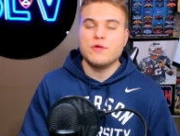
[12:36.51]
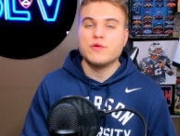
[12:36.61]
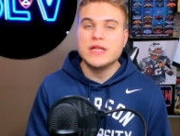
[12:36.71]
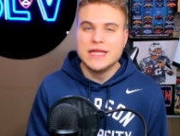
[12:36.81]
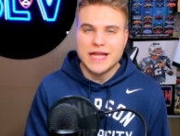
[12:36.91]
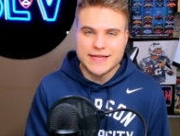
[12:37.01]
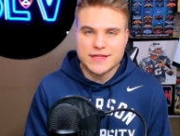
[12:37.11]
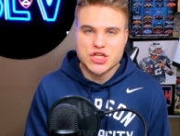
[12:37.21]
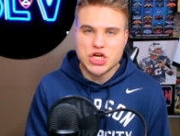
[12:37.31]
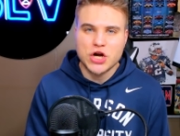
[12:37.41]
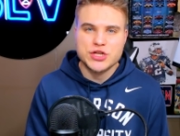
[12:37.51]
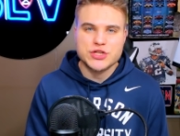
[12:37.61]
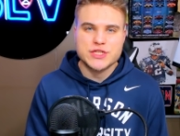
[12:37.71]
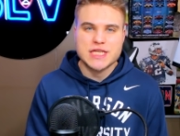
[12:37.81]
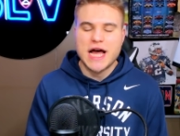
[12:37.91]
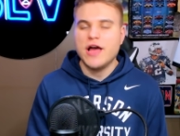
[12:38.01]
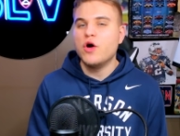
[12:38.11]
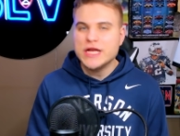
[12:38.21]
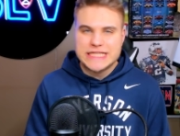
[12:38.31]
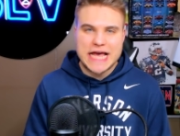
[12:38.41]
I really like the Chargers. I
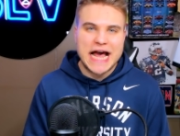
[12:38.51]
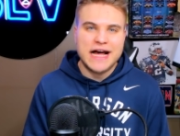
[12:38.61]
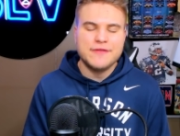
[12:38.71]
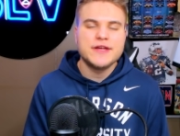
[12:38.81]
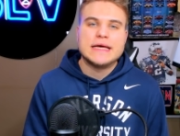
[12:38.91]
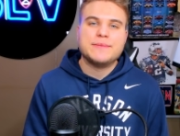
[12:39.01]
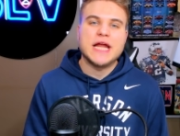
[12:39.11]
always have.